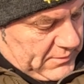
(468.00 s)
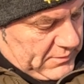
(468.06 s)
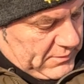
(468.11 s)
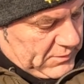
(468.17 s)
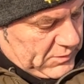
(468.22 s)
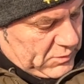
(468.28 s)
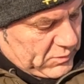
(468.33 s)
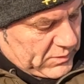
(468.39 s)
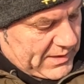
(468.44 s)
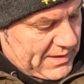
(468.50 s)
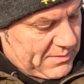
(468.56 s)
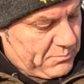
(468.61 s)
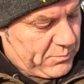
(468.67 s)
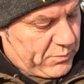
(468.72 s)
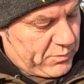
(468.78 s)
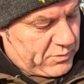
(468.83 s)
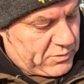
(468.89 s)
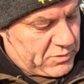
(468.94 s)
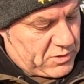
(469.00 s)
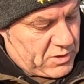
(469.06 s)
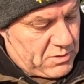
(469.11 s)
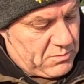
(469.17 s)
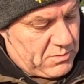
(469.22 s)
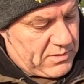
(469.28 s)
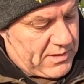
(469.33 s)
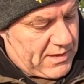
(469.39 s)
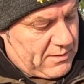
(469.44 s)
you can put
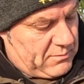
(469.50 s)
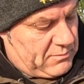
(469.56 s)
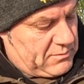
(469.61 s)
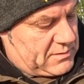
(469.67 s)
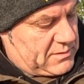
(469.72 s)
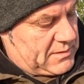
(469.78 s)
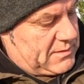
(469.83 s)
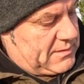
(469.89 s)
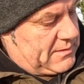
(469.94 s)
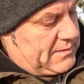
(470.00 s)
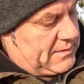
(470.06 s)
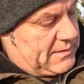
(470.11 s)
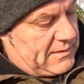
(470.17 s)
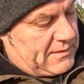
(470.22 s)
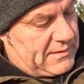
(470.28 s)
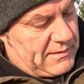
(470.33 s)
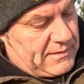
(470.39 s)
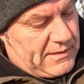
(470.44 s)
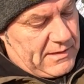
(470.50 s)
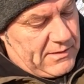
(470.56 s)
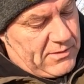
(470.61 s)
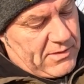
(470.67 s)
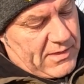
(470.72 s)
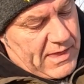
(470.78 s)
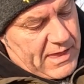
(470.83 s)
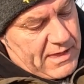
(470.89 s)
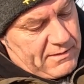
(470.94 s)
2 of those
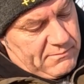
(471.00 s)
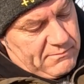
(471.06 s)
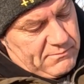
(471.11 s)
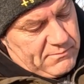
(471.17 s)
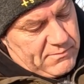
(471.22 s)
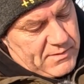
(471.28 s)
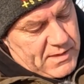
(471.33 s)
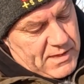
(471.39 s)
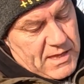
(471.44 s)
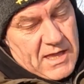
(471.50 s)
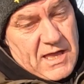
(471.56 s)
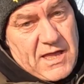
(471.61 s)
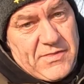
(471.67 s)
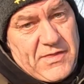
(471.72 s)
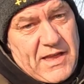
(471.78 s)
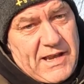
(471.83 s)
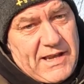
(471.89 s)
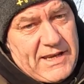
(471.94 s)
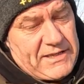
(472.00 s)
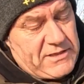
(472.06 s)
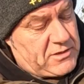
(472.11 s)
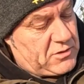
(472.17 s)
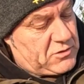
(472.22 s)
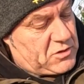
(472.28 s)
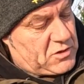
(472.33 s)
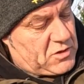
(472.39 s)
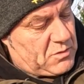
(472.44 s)
in there, and that lid
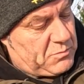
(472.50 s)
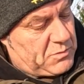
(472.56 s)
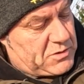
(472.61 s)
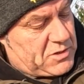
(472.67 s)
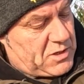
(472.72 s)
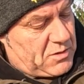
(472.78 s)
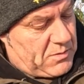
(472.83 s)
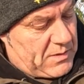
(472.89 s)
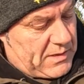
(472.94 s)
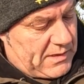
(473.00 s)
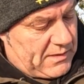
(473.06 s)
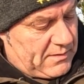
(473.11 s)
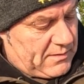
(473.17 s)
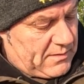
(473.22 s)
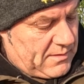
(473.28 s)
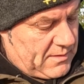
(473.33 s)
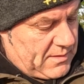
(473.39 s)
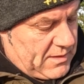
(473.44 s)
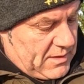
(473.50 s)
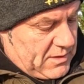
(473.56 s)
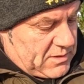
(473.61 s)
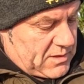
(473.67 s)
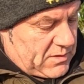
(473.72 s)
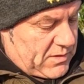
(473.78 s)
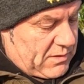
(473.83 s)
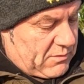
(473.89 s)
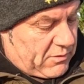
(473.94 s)
does shut with 2 in,
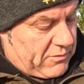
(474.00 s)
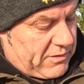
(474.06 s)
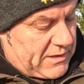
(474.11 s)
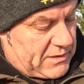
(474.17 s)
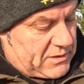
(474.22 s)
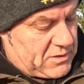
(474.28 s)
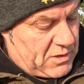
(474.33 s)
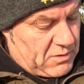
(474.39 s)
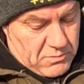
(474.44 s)
so that'll create 2